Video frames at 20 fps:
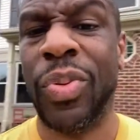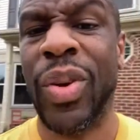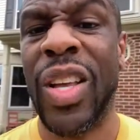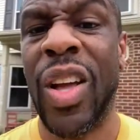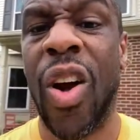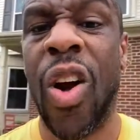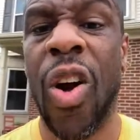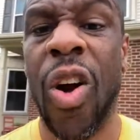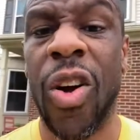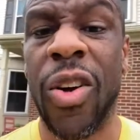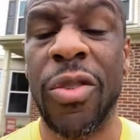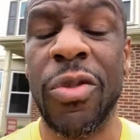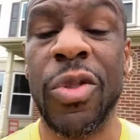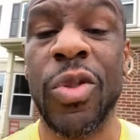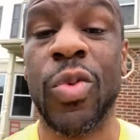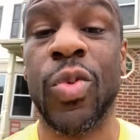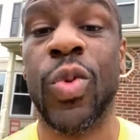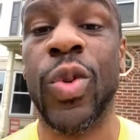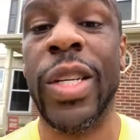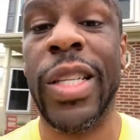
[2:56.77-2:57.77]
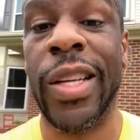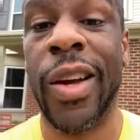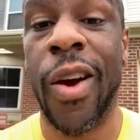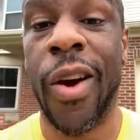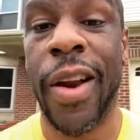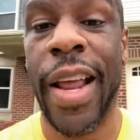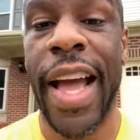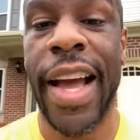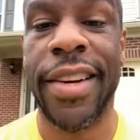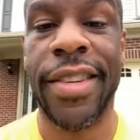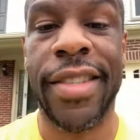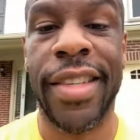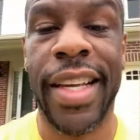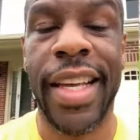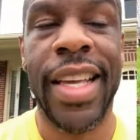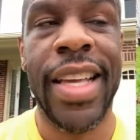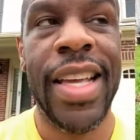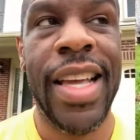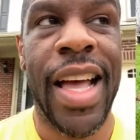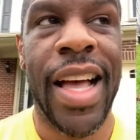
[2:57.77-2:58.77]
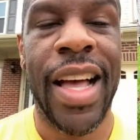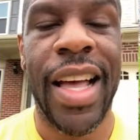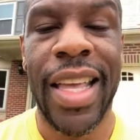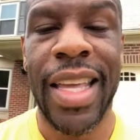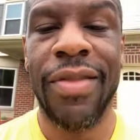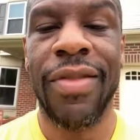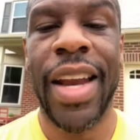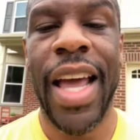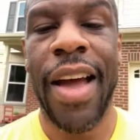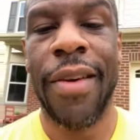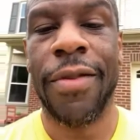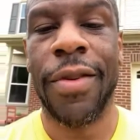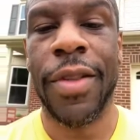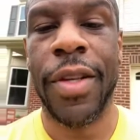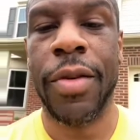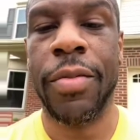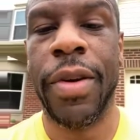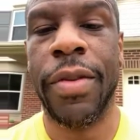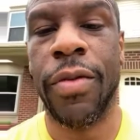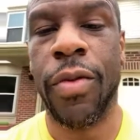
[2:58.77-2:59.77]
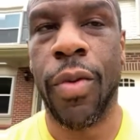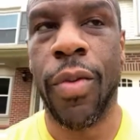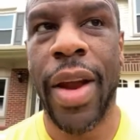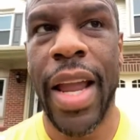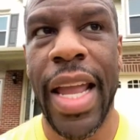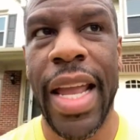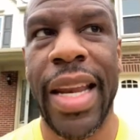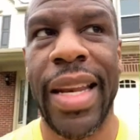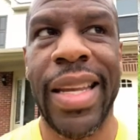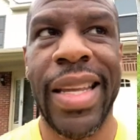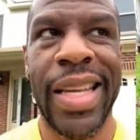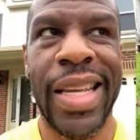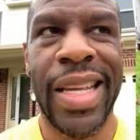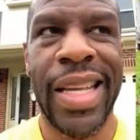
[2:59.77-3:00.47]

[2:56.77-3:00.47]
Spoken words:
hard. It was really hard, actually. Even after a little bit of a rain,